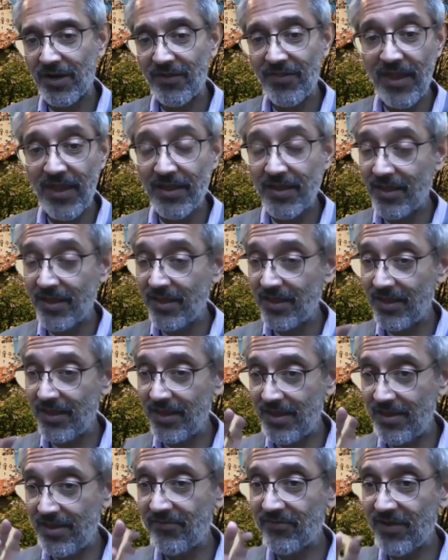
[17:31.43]
And that
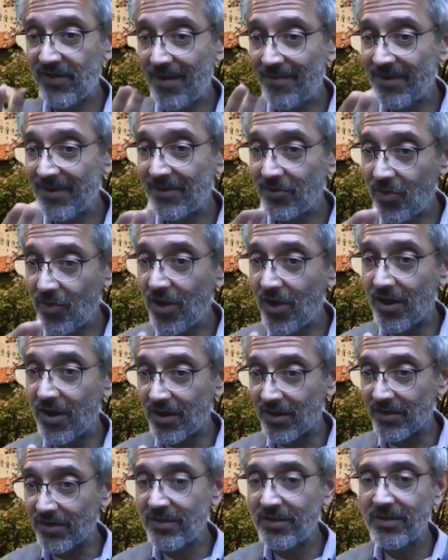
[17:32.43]
is coming
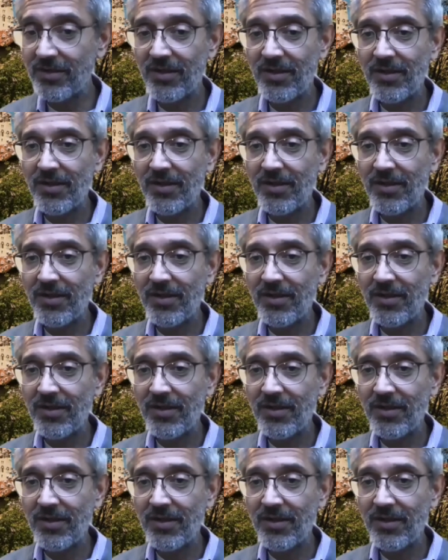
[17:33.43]
along,